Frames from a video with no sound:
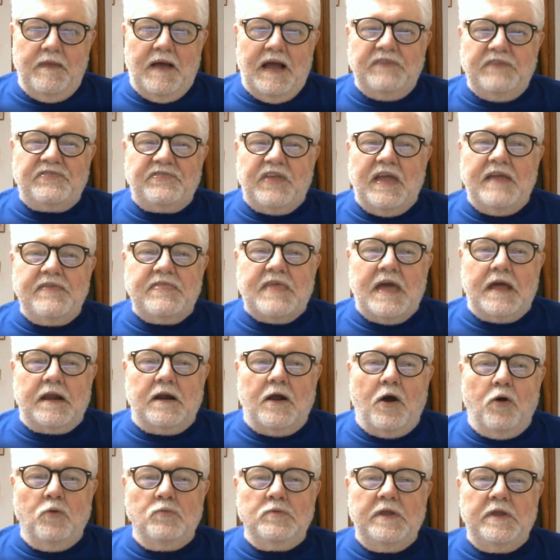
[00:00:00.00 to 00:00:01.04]
say that
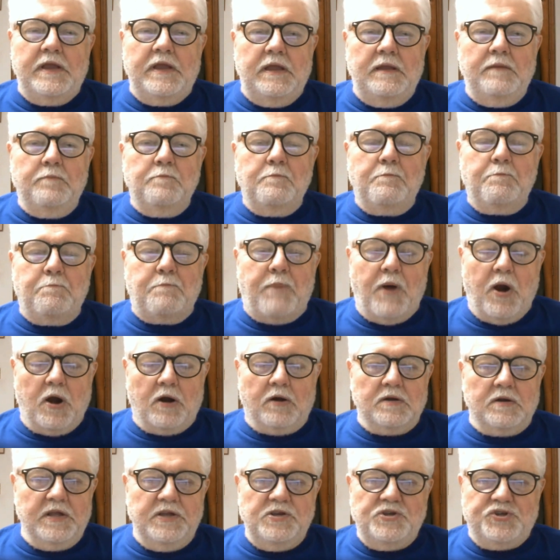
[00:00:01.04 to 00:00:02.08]
only
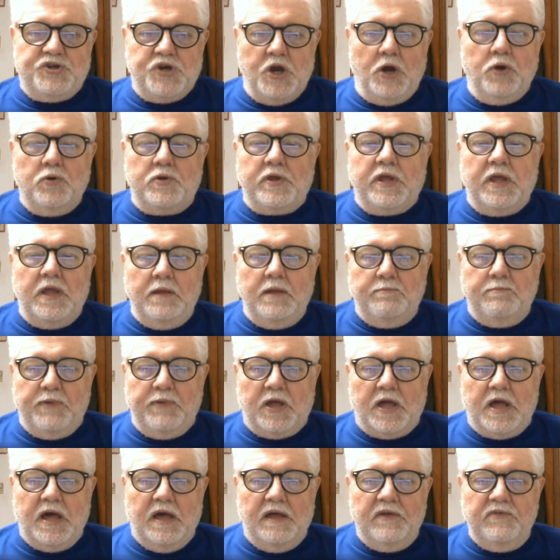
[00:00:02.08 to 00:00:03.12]
partly joking,
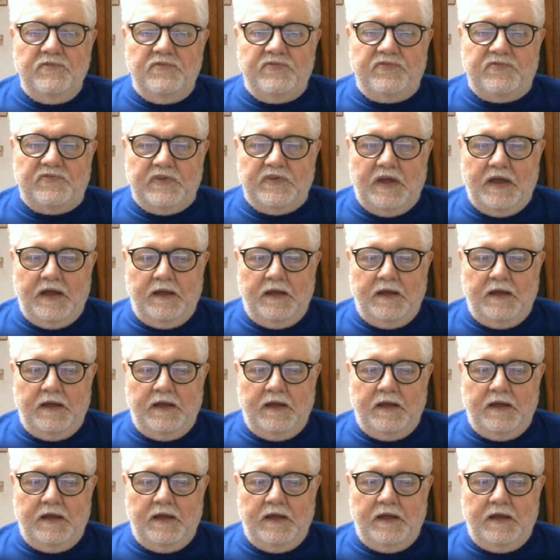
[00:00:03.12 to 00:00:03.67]
because